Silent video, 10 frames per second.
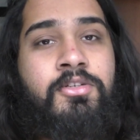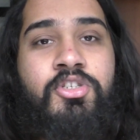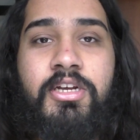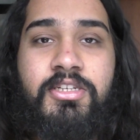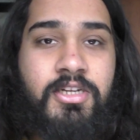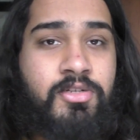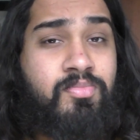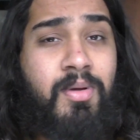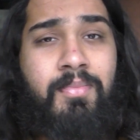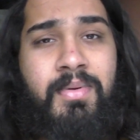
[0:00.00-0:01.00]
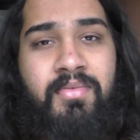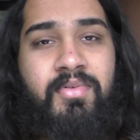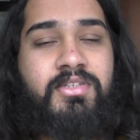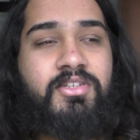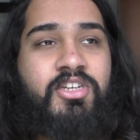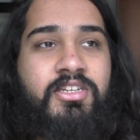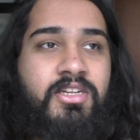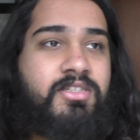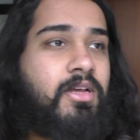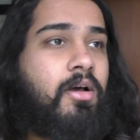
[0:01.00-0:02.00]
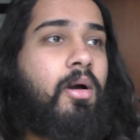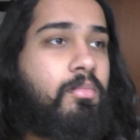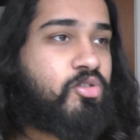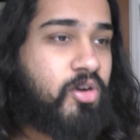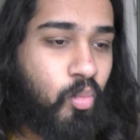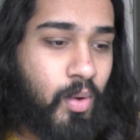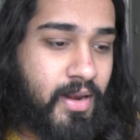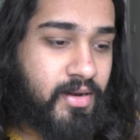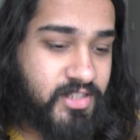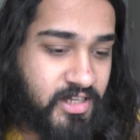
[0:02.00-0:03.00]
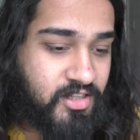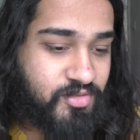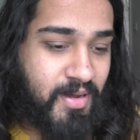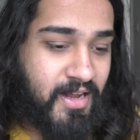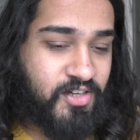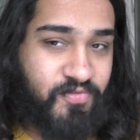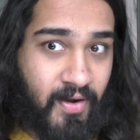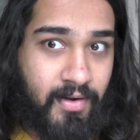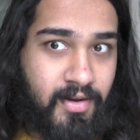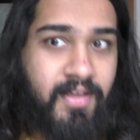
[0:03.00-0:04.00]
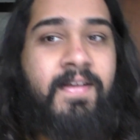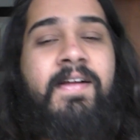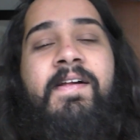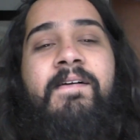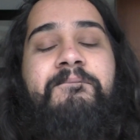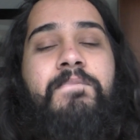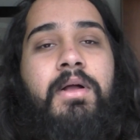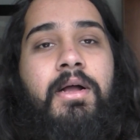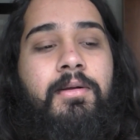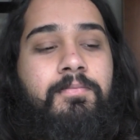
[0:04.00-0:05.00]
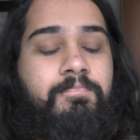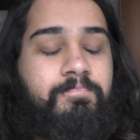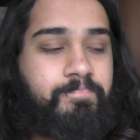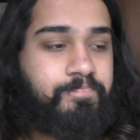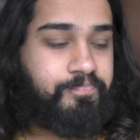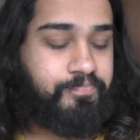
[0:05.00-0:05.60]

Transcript: Jack Stars with Piper Niven, so Jack Stars like, oh, I'm trying to win a singles match finally. And